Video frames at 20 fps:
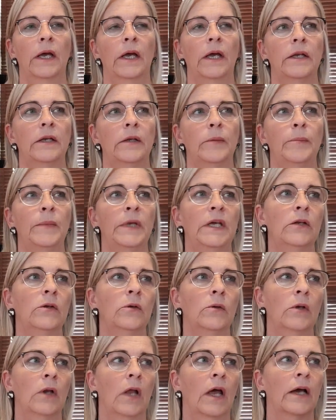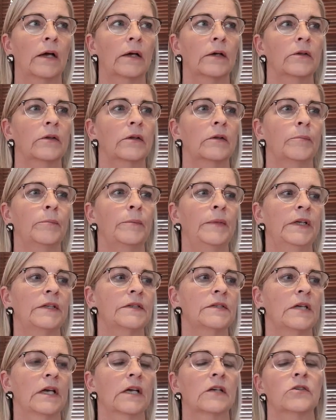And the middle, like the
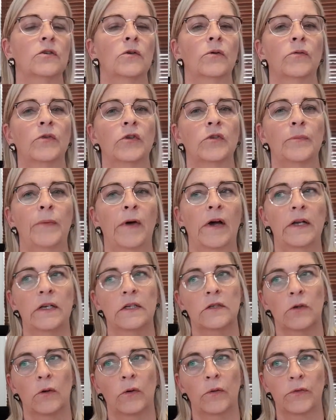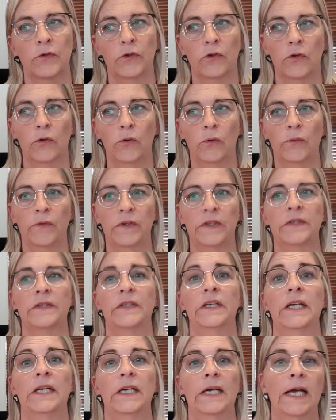midsection of your spine, is often to do with
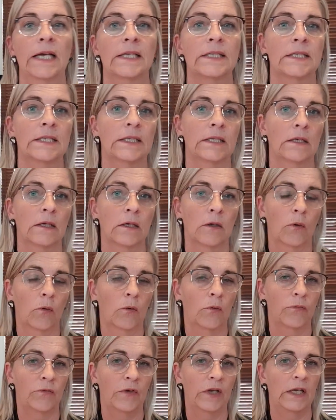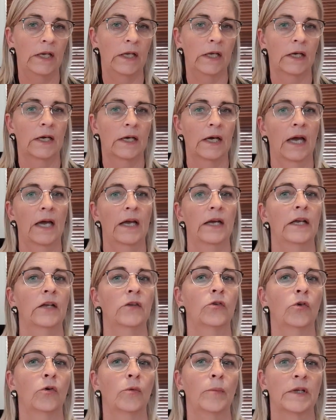regrets or feeling
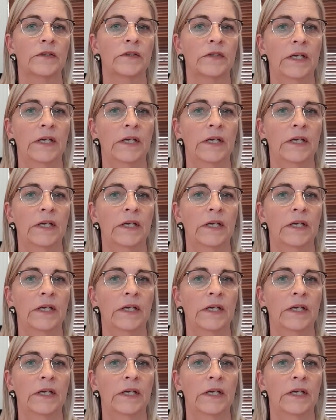carrying too much